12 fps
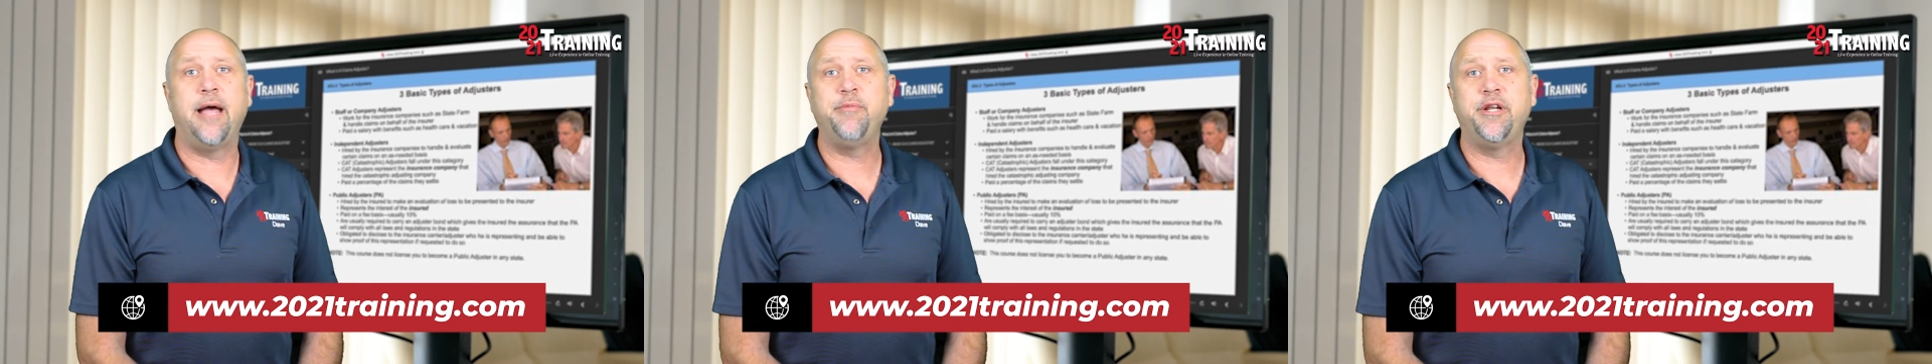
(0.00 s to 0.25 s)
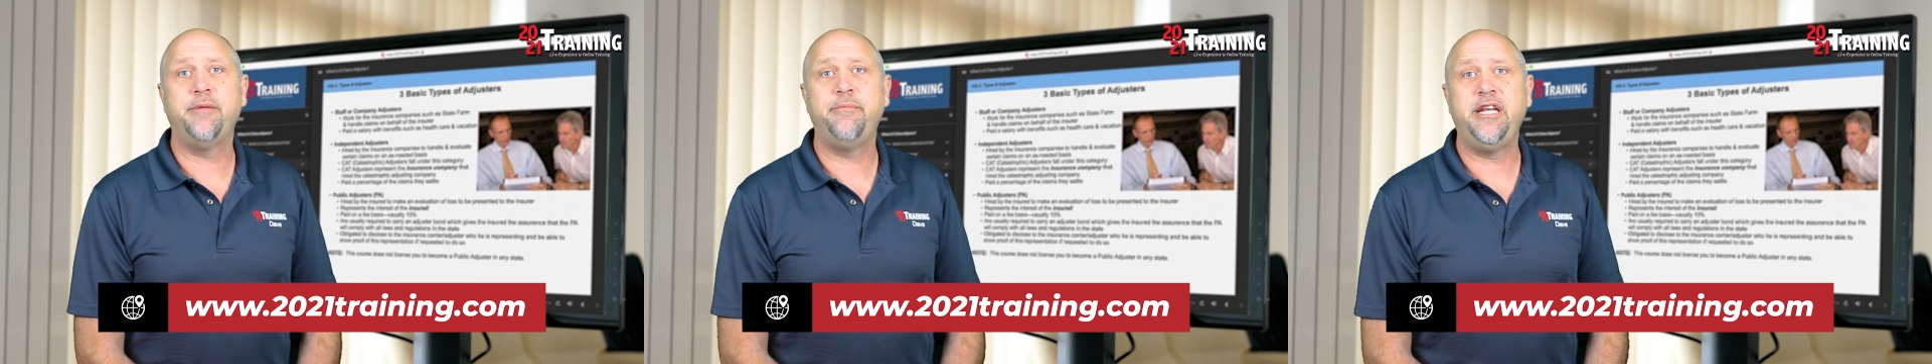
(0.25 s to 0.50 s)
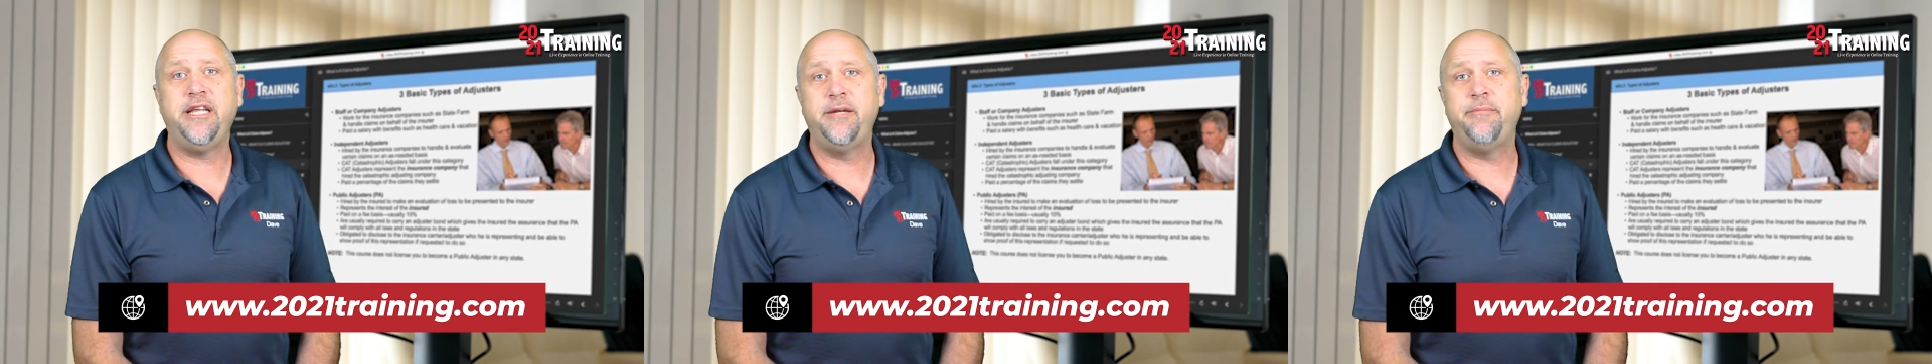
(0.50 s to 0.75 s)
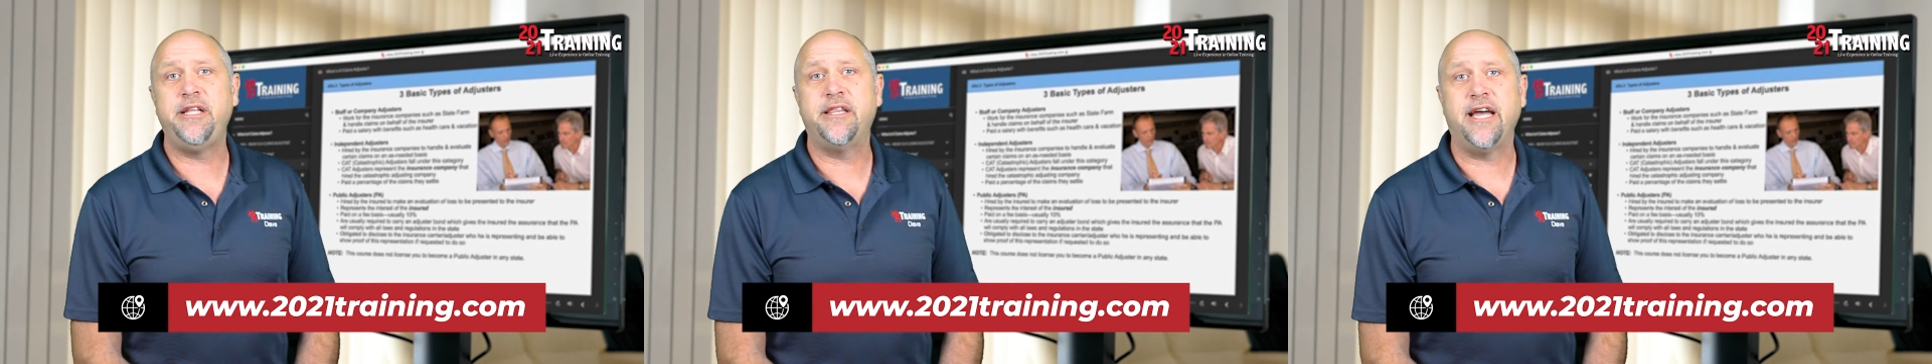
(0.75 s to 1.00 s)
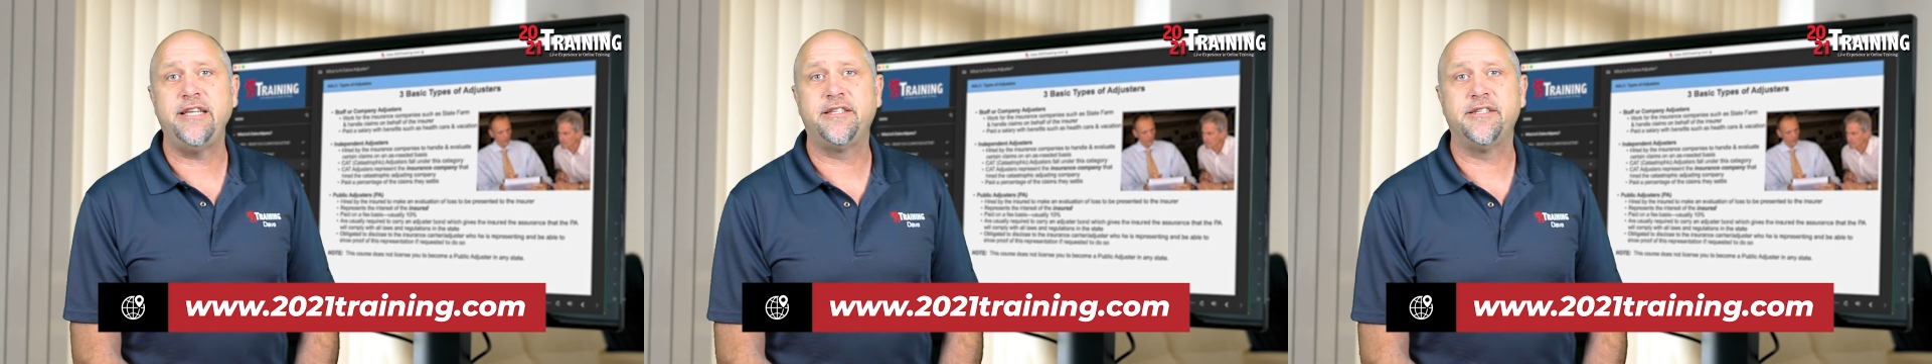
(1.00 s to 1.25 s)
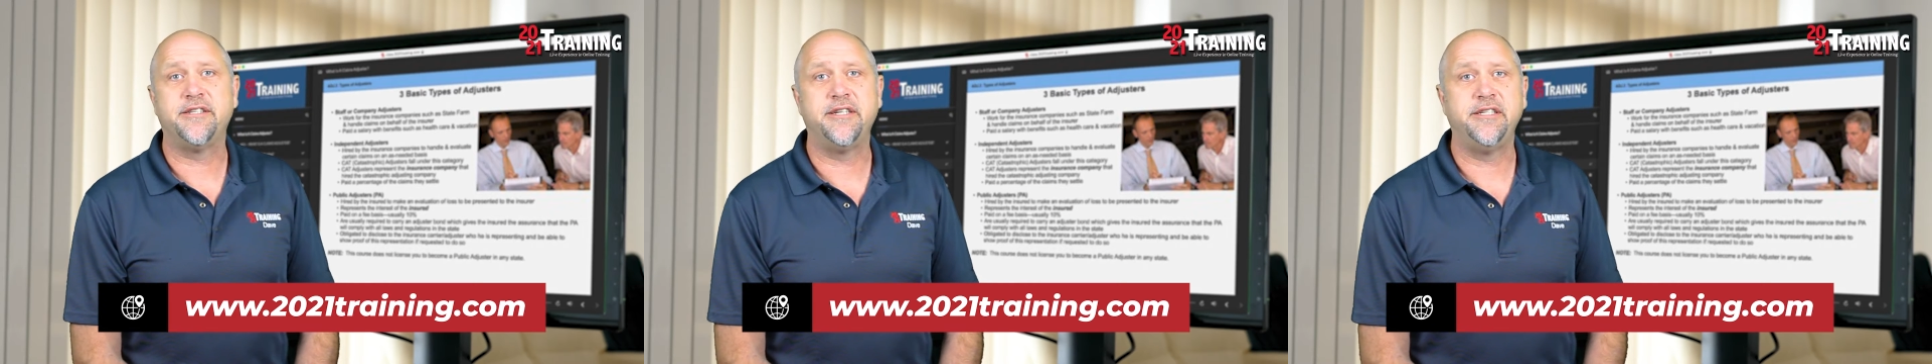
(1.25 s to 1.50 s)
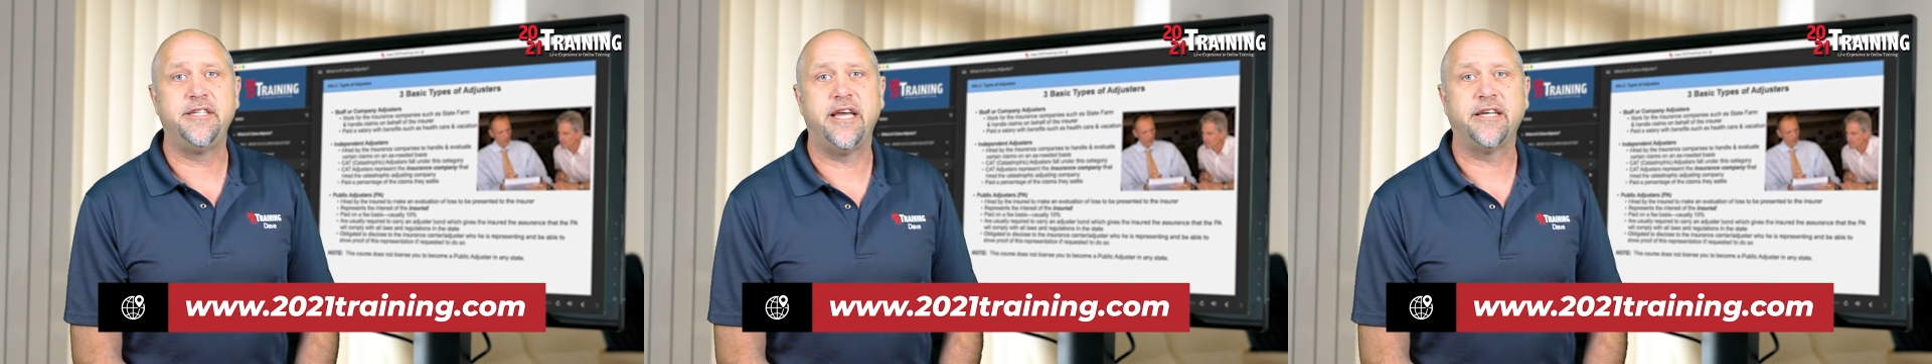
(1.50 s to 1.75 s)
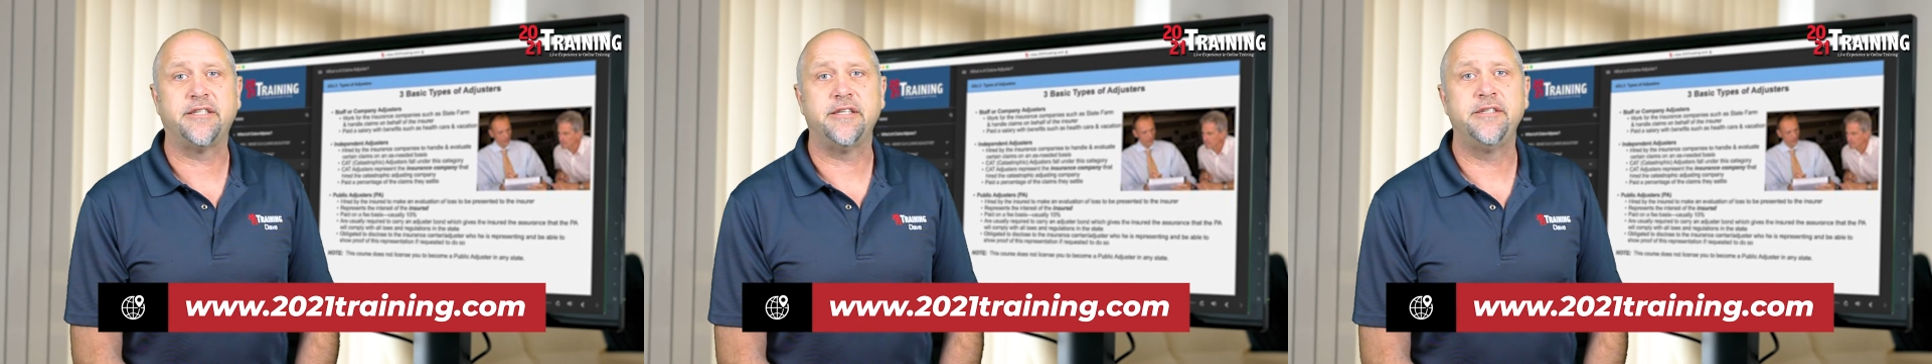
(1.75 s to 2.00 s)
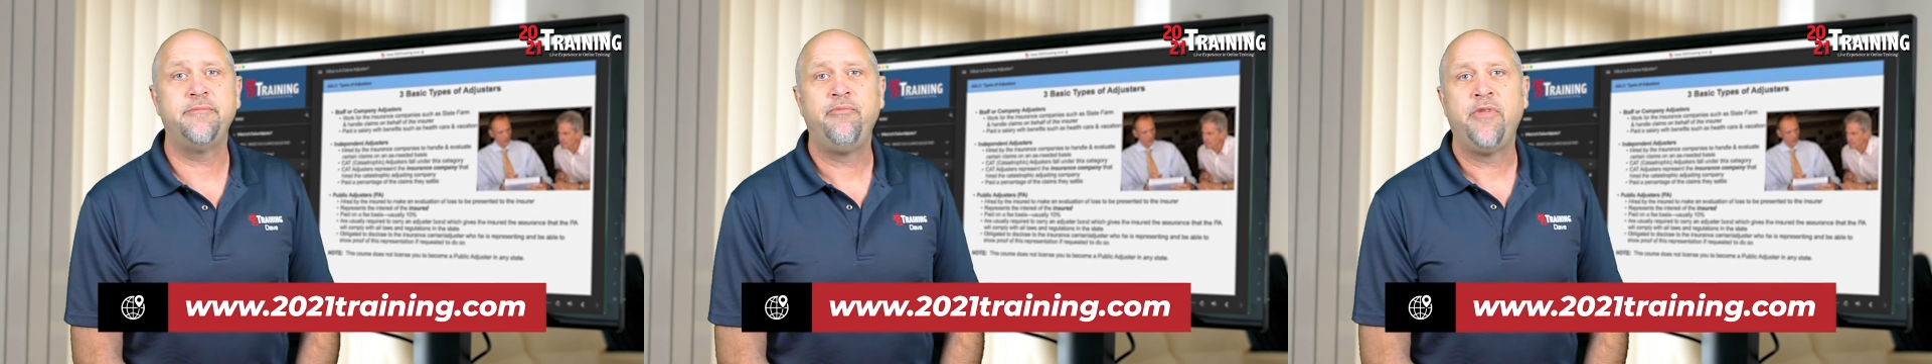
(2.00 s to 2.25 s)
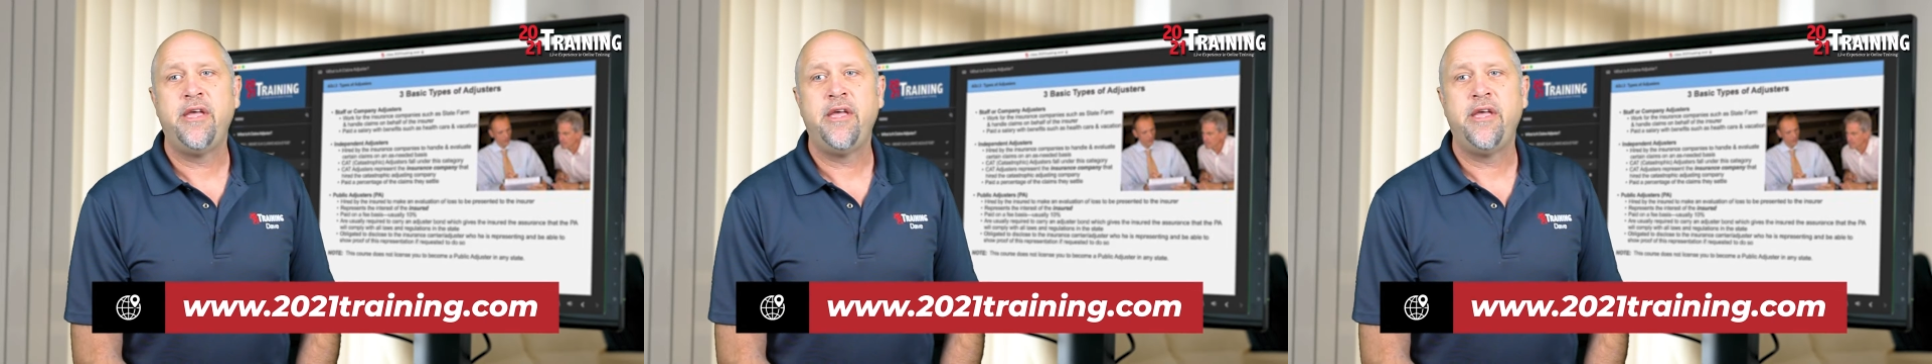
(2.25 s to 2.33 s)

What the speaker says: I'm going to need to be licensed in Texas.